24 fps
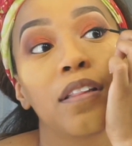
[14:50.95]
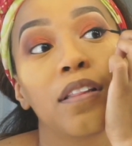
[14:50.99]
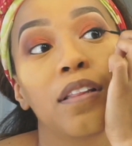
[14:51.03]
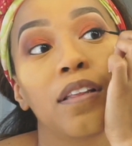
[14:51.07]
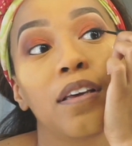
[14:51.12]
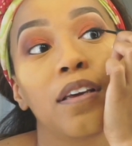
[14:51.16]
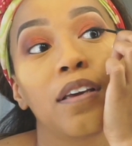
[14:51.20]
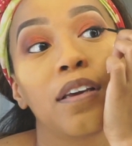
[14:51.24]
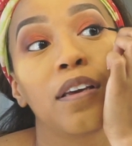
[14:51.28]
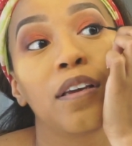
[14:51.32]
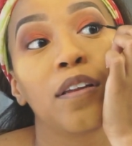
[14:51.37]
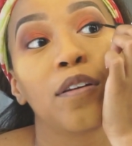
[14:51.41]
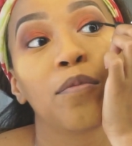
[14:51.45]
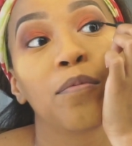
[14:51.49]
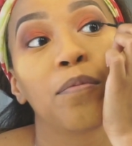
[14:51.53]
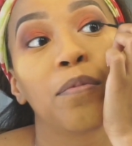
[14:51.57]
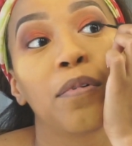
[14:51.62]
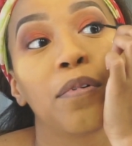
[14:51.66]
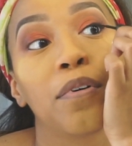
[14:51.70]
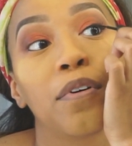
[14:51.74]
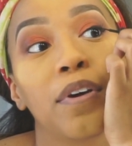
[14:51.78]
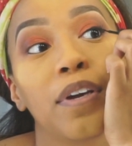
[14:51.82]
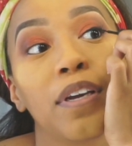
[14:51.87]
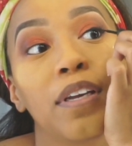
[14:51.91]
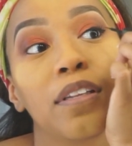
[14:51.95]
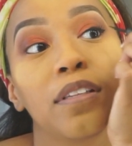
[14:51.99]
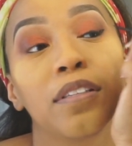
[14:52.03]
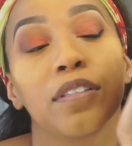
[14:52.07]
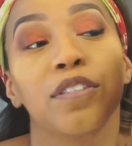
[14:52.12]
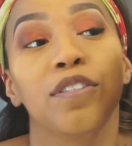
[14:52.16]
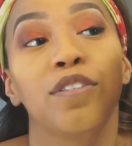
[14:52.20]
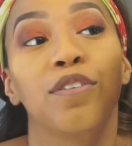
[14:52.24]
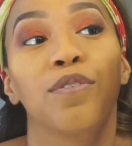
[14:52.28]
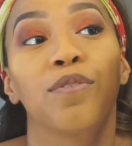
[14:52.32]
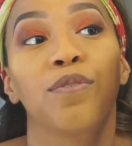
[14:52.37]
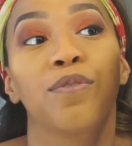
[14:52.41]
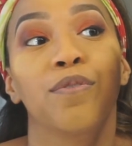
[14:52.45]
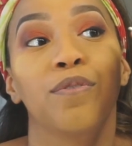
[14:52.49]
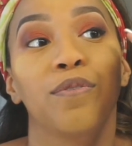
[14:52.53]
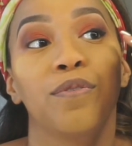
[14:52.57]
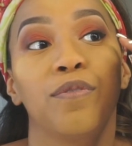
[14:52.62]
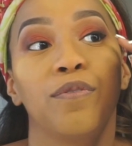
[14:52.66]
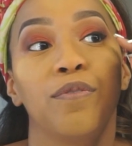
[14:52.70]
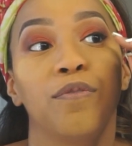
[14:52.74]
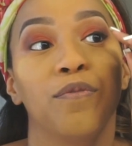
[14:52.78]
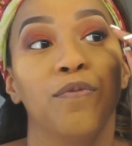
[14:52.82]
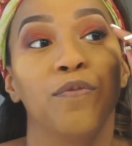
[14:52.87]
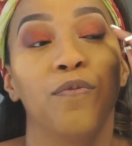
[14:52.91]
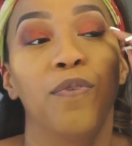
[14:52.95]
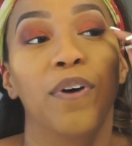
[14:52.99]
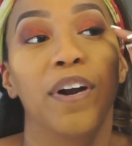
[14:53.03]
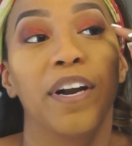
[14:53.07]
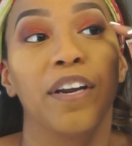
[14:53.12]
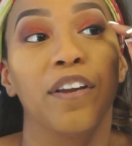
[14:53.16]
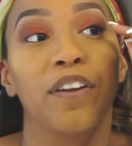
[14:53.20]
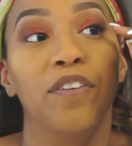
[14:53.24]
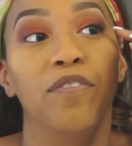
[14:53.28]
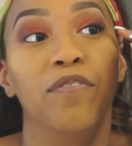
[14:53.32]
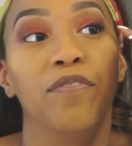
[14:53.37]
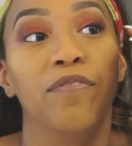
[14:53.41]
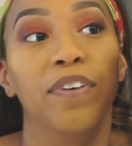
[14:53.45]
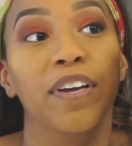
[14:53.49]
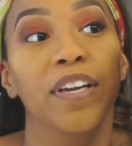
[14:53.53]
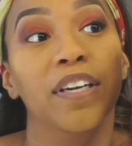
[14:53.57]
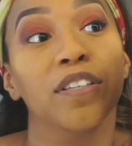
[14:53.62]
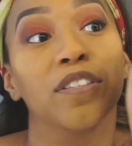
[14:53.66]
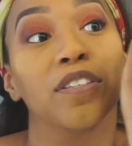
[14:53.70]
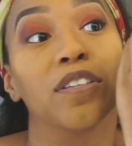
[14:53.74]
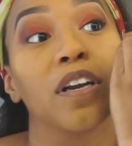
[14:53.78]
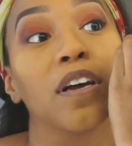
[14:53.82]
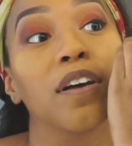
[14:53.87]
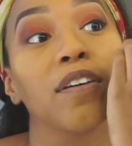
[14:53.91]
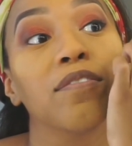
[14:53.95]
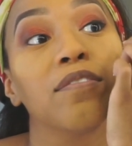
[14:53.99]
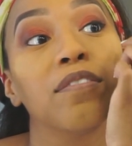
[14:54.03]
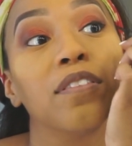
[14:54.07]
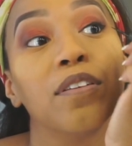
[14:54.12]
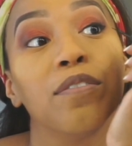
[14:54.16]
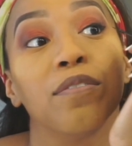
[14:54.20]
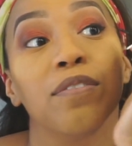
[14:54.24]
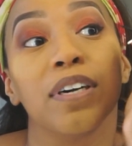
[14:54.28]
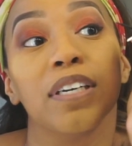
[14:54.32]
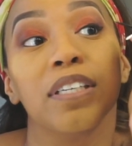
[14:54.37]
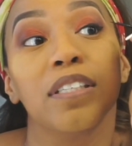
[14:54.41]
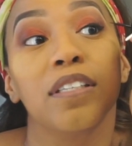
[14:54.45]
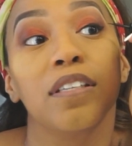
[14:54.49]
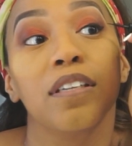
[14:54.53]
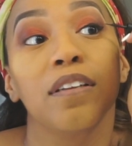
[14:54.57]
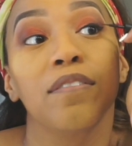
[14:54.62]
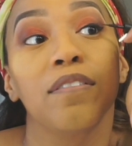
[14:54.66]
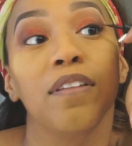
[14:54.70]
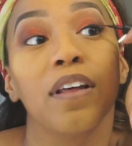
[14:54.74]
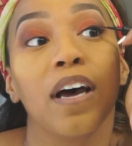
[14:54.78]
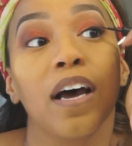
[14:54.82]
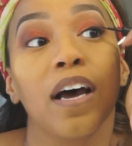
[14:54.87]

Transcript: the end point, to where you finished off the rest of the